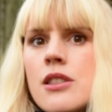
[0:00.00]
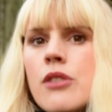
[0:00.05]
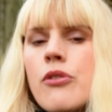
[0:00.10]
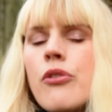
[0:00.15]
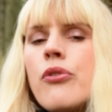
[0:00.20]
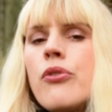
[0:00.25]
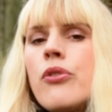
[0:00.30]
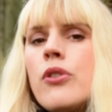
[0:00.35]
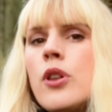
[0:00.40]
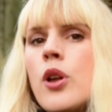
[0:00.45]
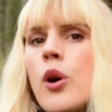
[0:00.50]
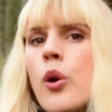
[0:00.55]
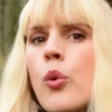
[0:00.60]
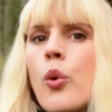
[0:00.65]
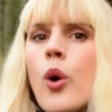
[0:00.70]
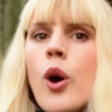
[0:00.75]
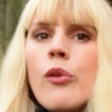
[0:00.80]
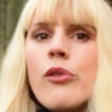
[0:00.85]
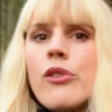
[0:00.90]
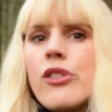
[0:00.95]
the
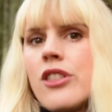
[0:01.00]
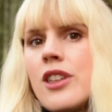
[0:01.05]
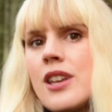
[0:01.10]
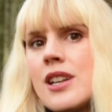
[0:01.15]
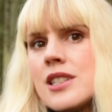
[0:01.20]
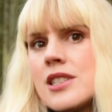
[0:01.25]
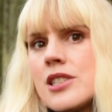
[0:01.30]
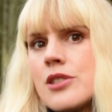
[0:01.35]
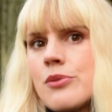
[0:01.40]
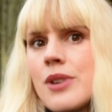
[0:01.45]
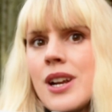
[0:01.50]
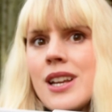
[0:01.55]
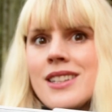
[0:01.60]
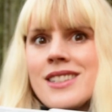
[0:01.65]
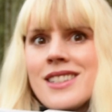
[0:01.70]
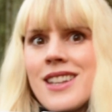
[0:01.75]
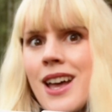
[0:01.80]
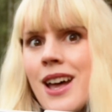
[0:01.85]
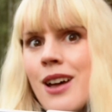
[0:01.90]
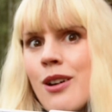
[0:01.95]
flow of things right
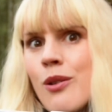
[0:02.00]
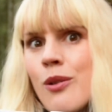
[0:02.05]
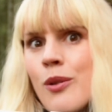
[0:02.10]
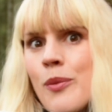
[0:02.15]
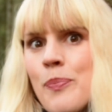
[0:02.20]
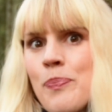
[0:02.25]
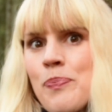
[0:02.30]
now.